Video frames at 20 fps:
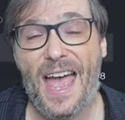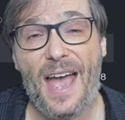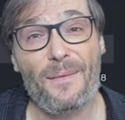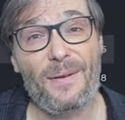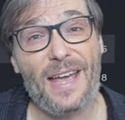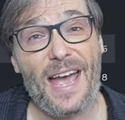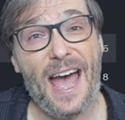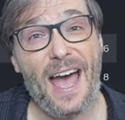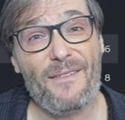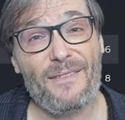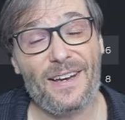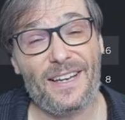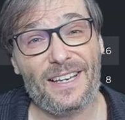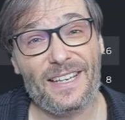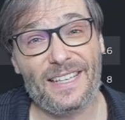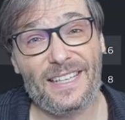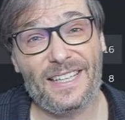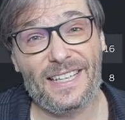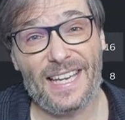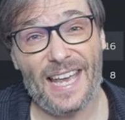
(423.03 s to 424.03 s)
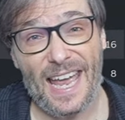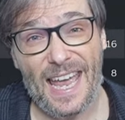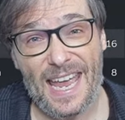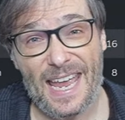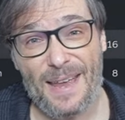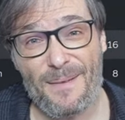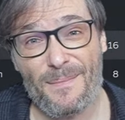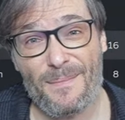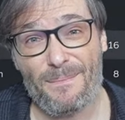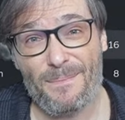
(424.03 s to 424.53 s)
And we have a
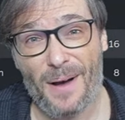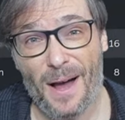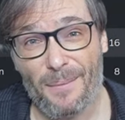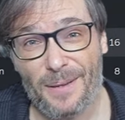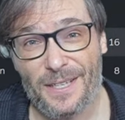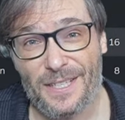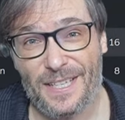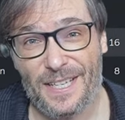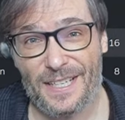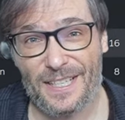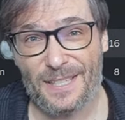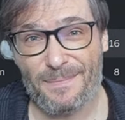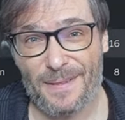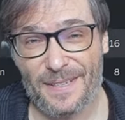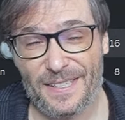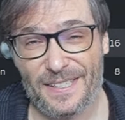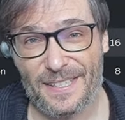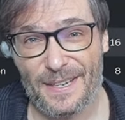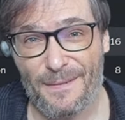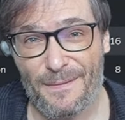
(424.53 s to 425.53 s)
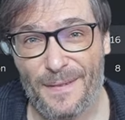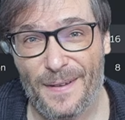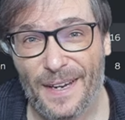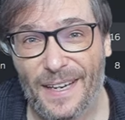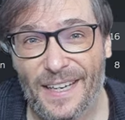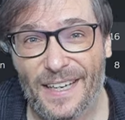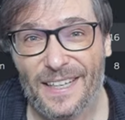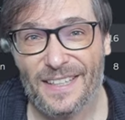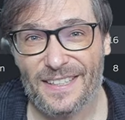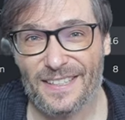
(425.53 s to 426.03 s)
game publishing
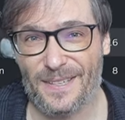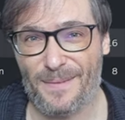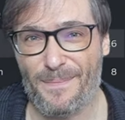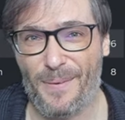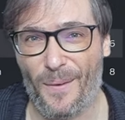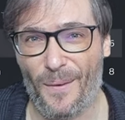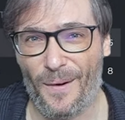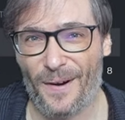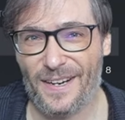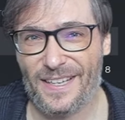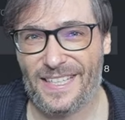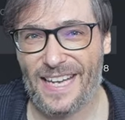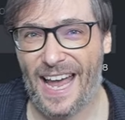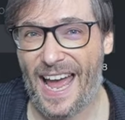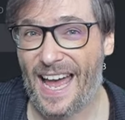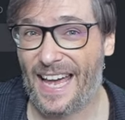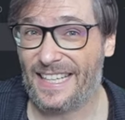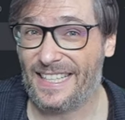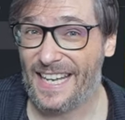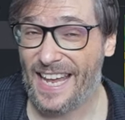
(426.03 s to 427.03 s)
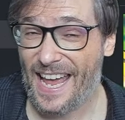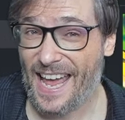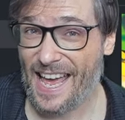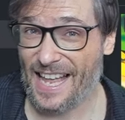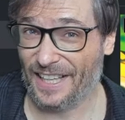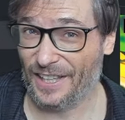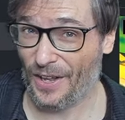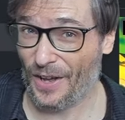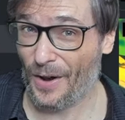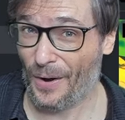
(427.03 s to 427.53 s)
specific support at
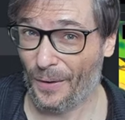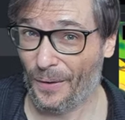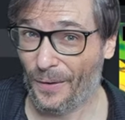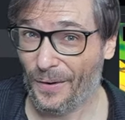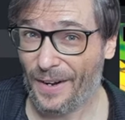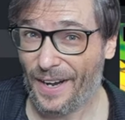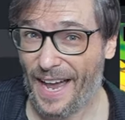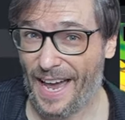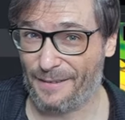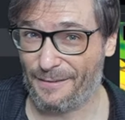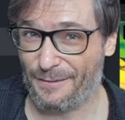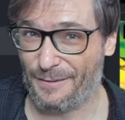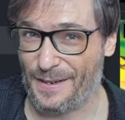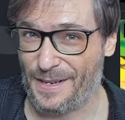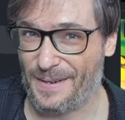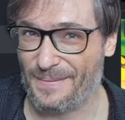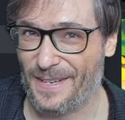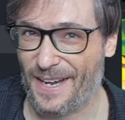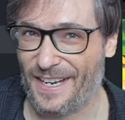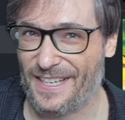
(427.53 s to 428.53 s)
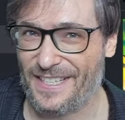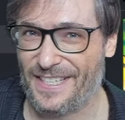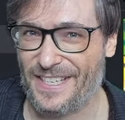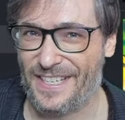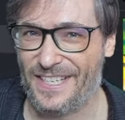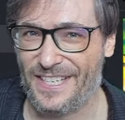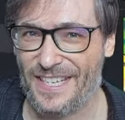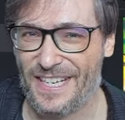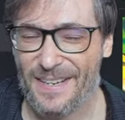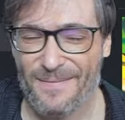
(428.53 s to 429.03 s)
hello at
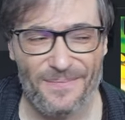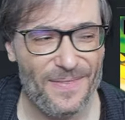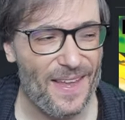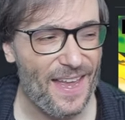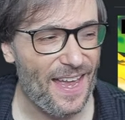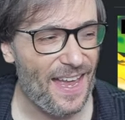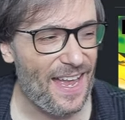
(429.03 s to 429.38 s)
freedom.gg.